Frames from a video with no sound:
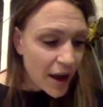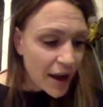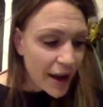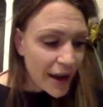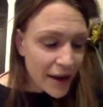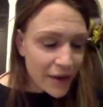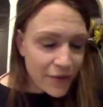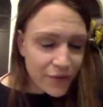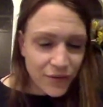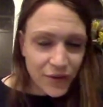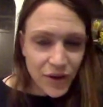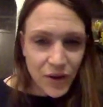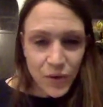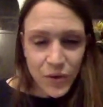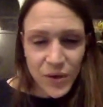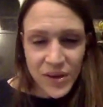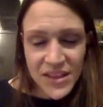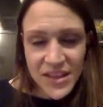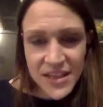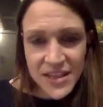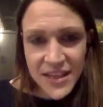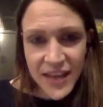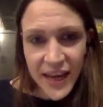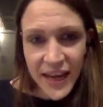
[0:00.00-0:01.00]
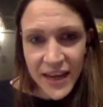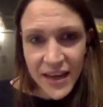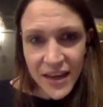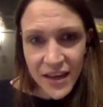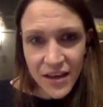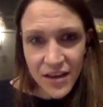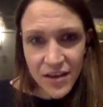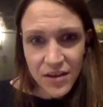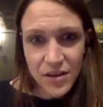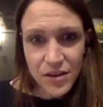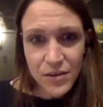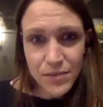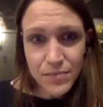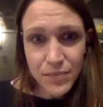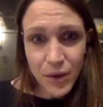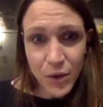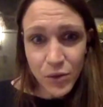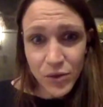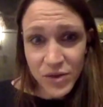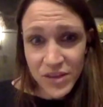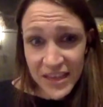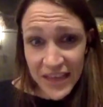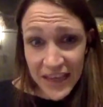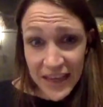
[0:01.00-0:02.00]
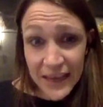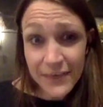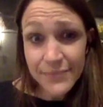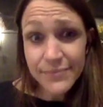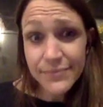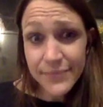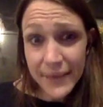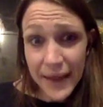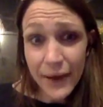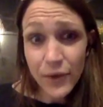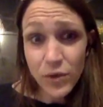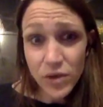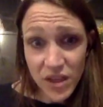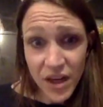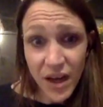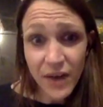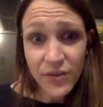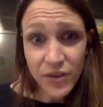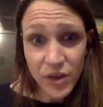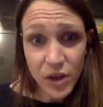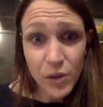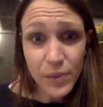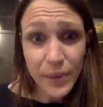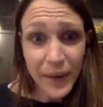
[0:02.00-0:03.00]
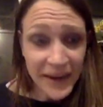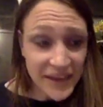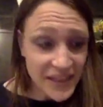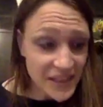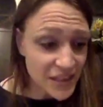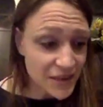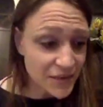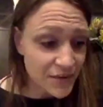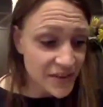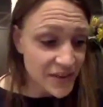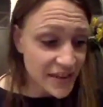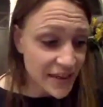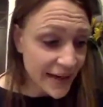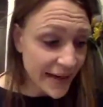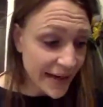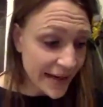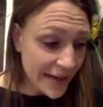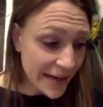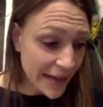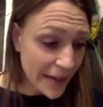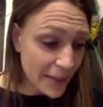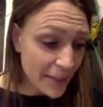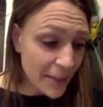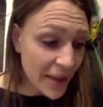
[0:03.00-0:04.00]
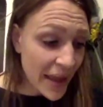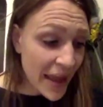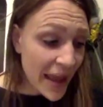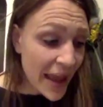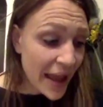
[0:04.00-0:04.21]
If you were to take a good multi, that would cover your base for selenium.